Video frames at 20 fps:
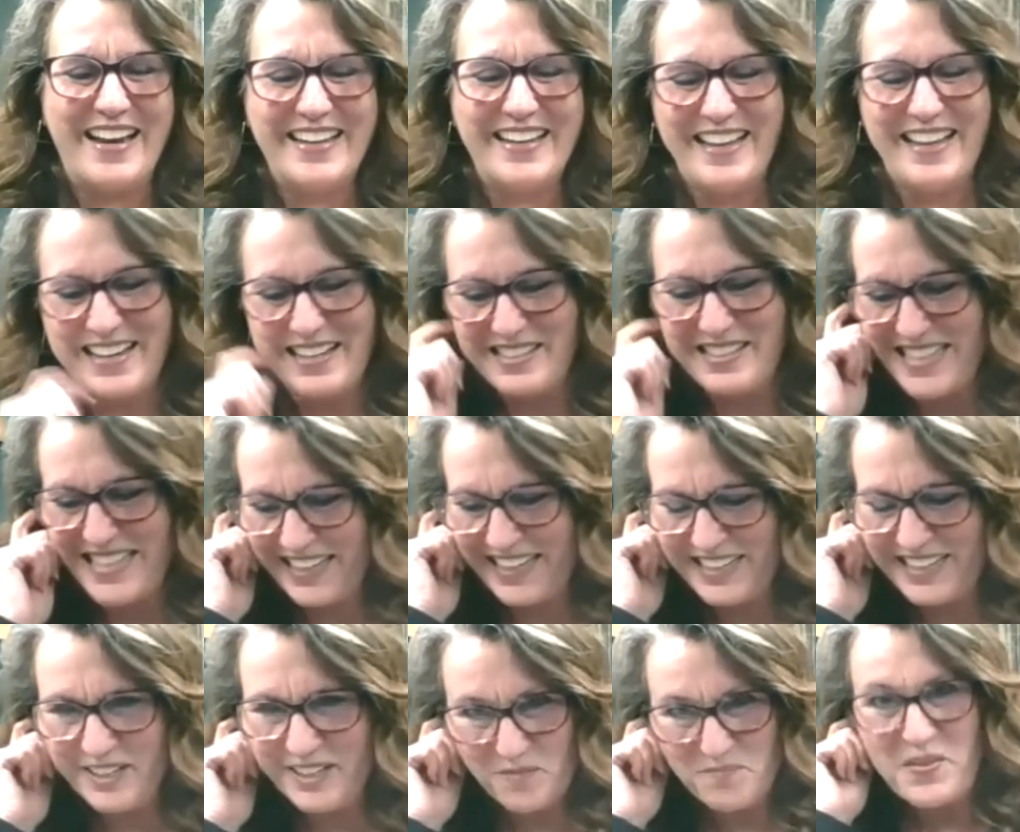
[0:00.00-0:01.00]
in a
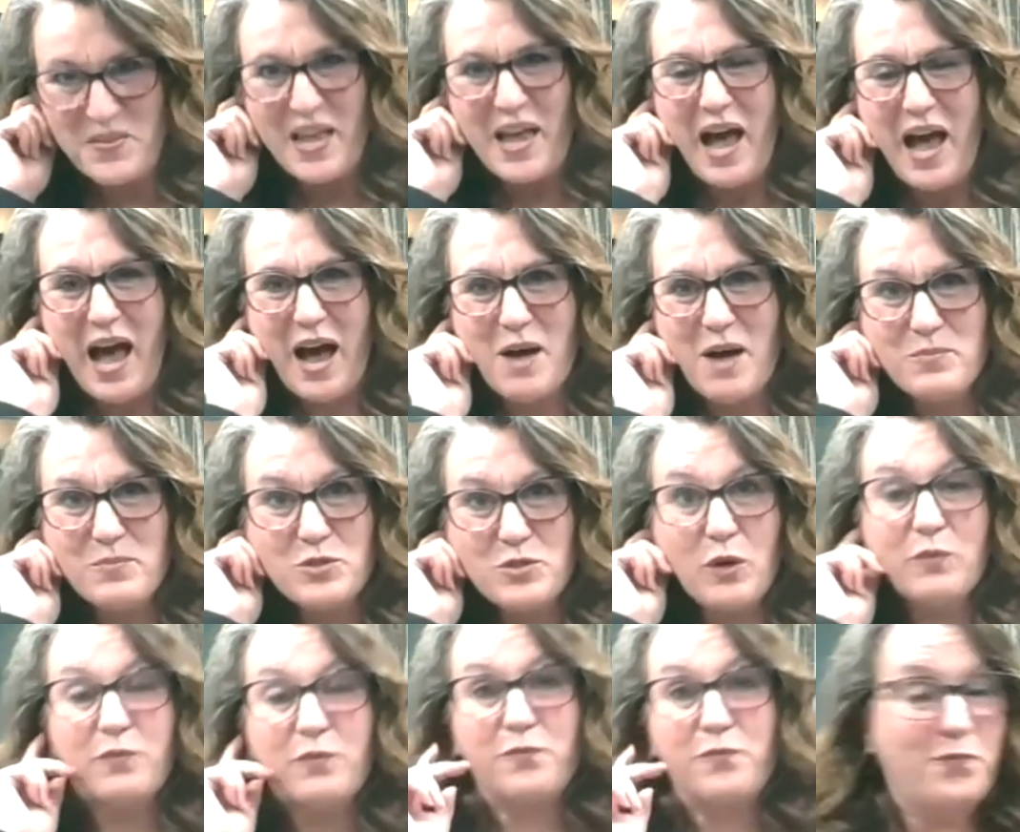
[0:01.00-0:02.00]
second here.
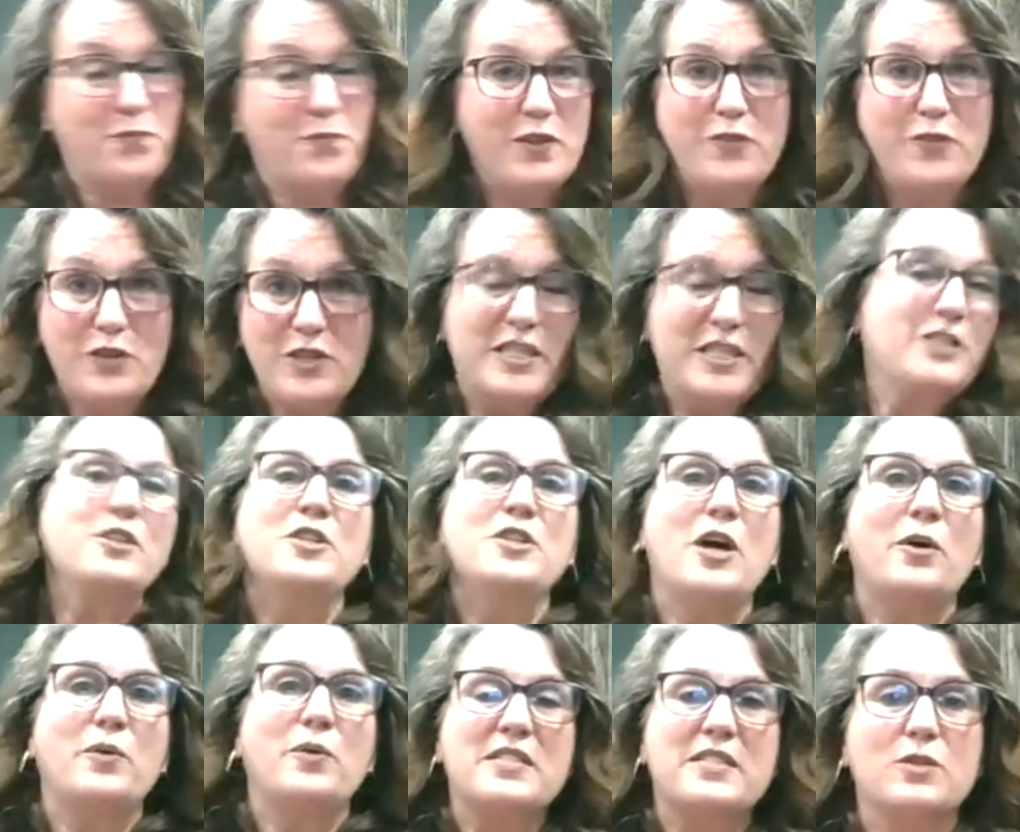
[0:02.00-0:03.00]
So the first thing to
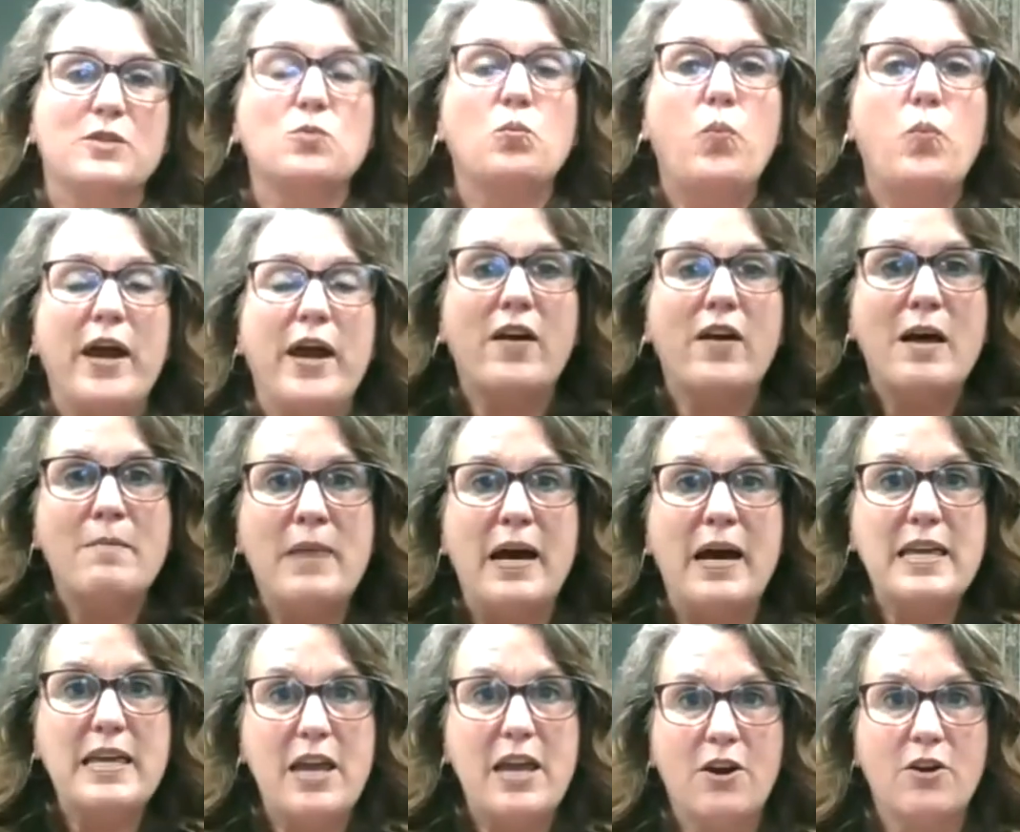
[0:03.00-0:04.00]
notice is, where am I
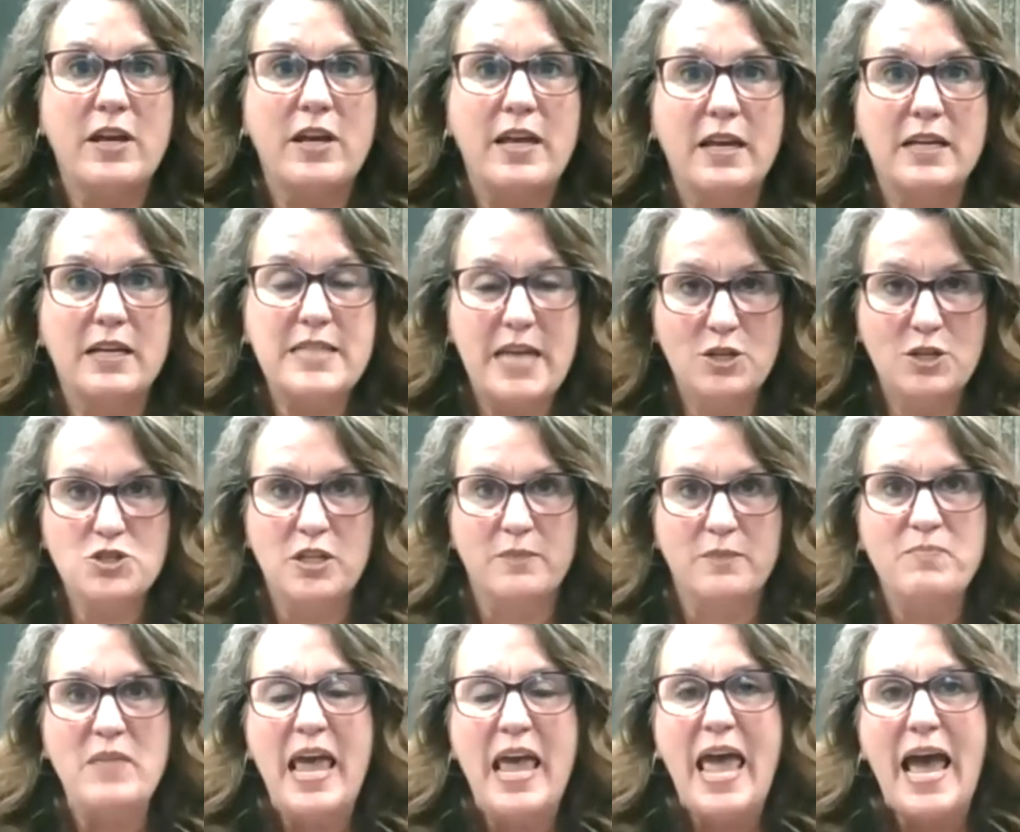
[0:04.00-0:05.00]
carrying tension?
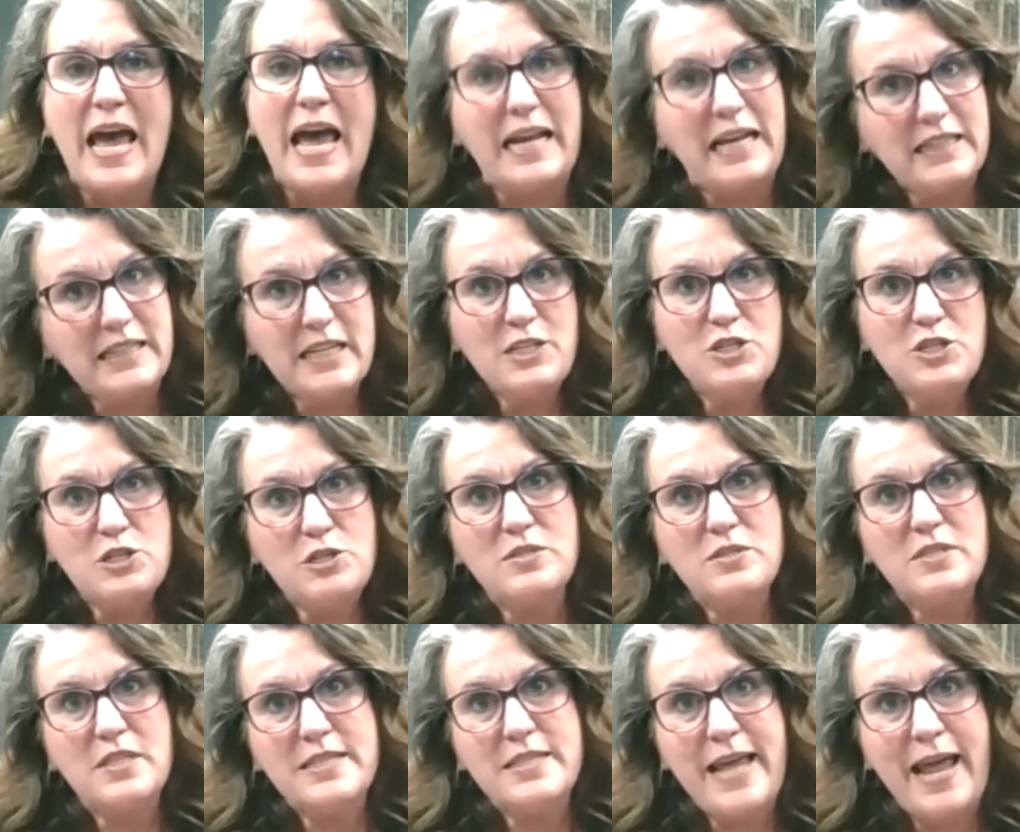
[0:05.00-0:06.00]
And I like to use
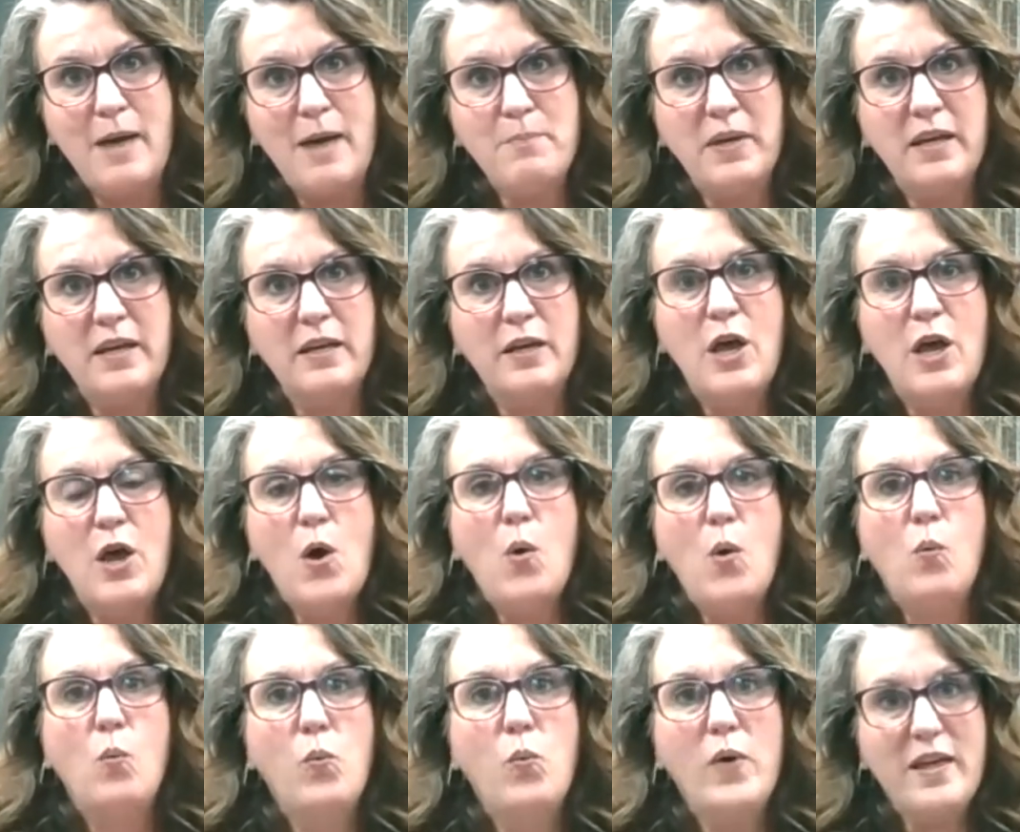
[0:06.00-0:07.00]
the tapping
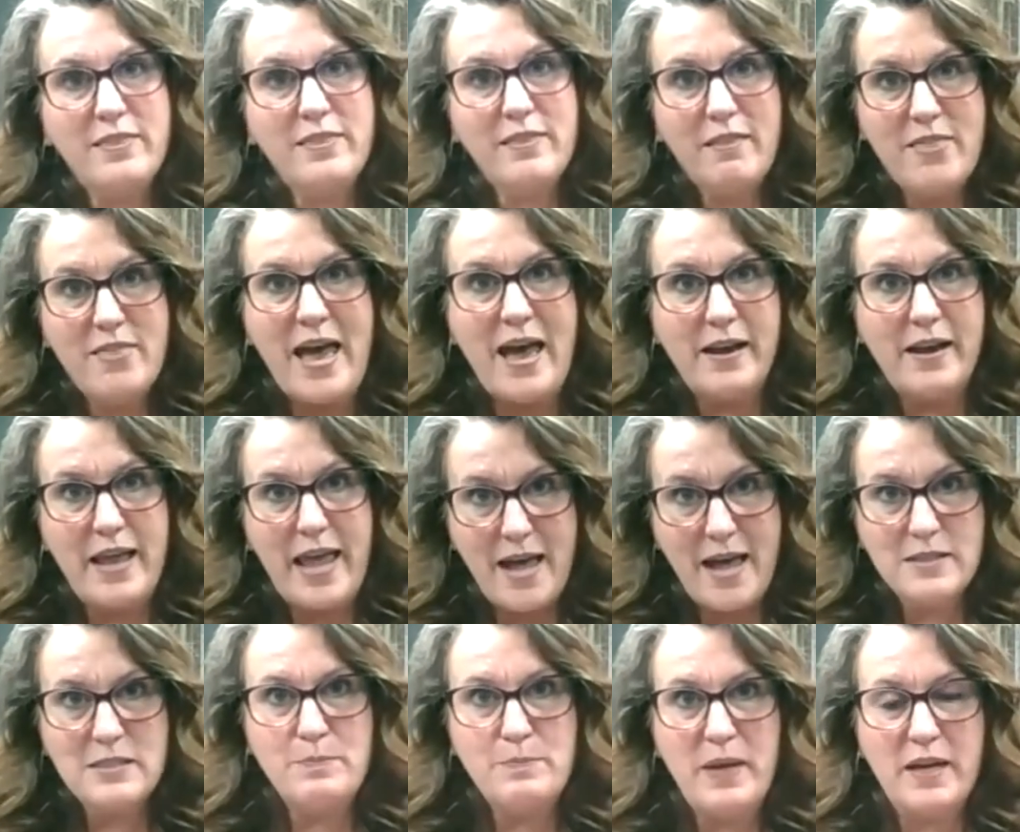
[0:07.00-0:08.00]
with that
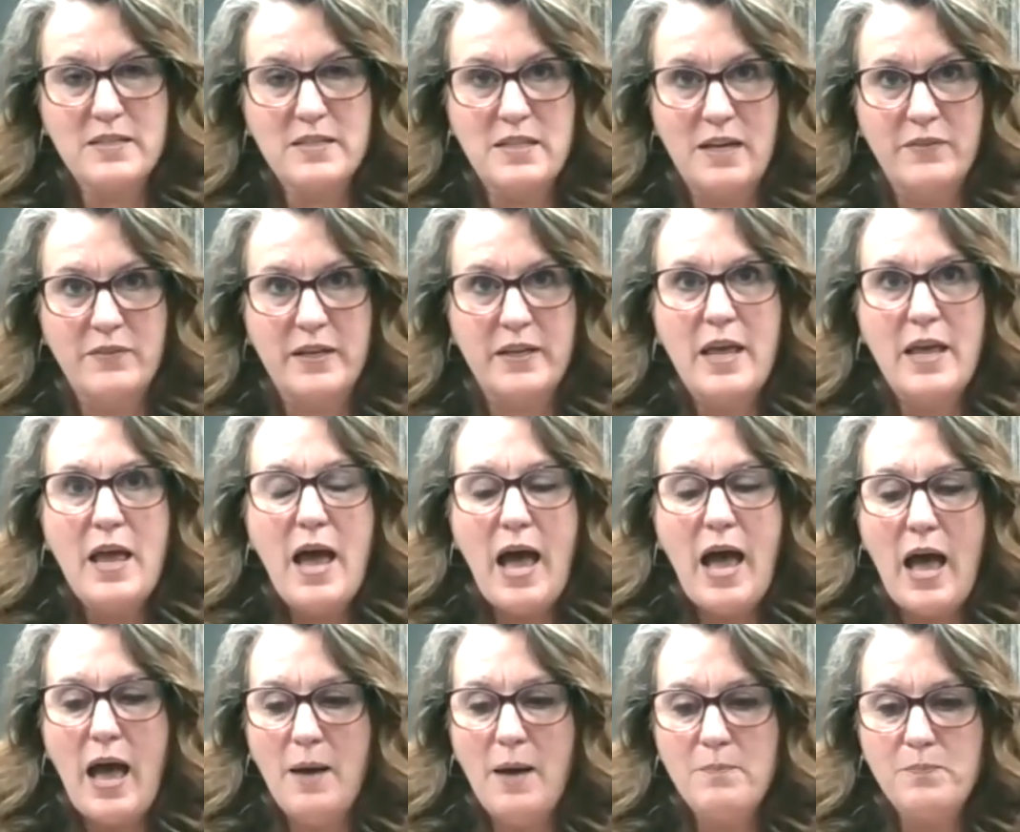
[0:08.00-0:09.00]
aspect of it,
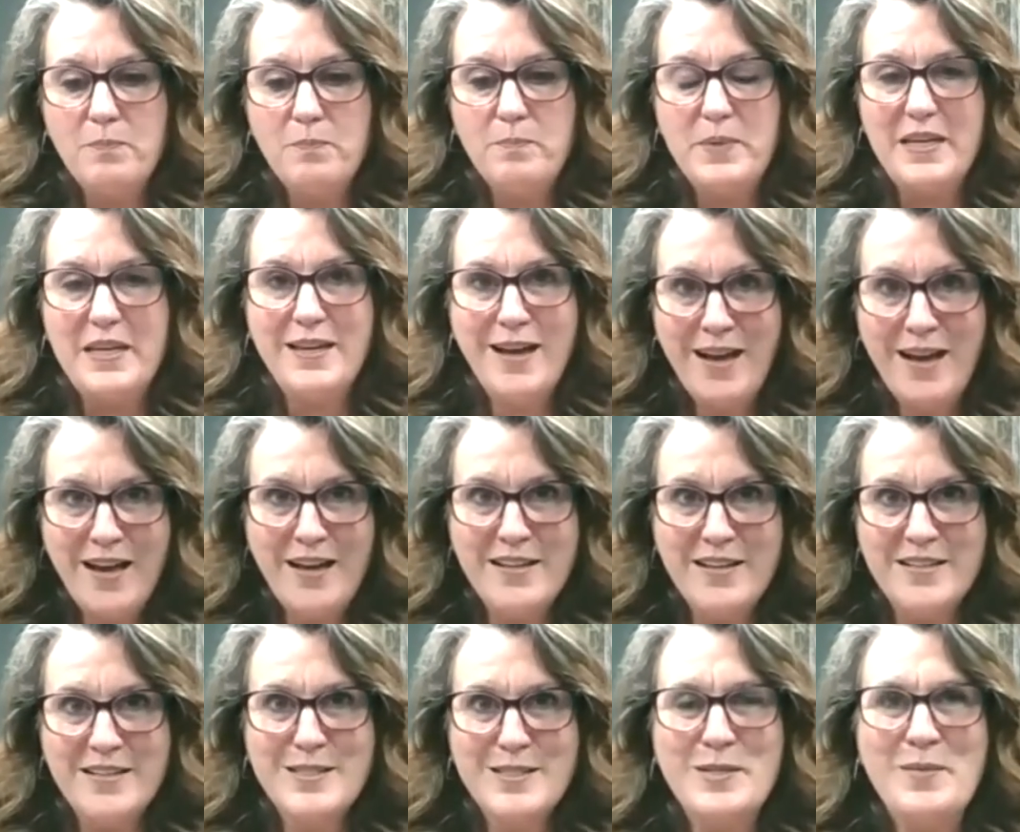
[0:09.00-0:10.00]

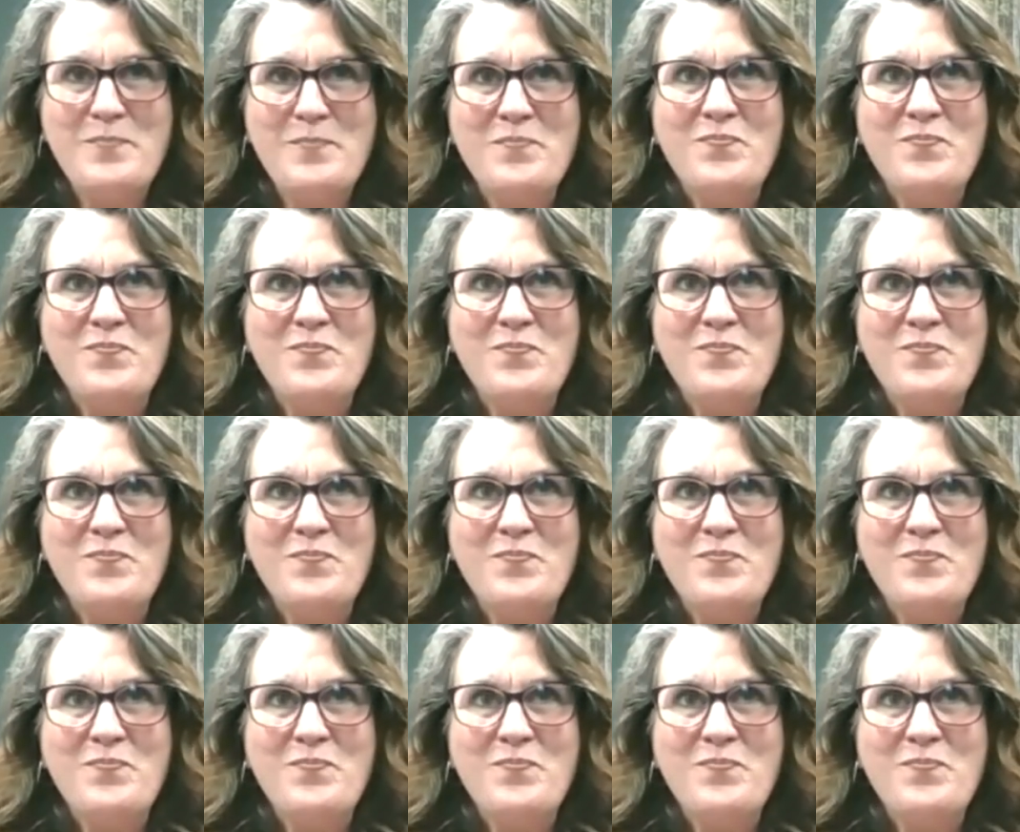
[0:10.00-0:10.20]
because